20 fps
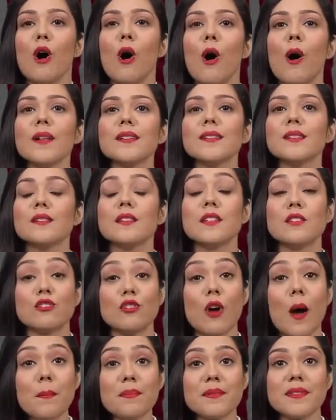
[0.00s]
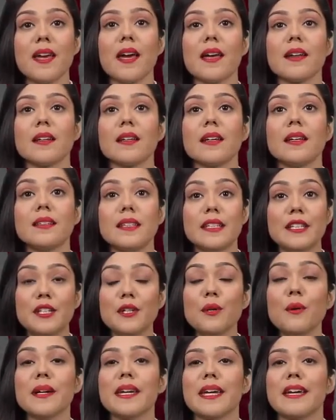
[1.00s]
Also the top 10 in
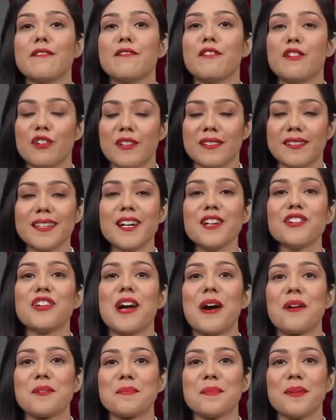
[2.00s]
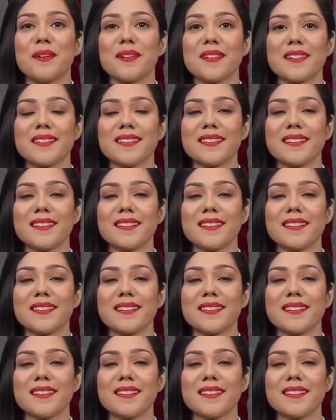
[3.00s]
the UK for research output.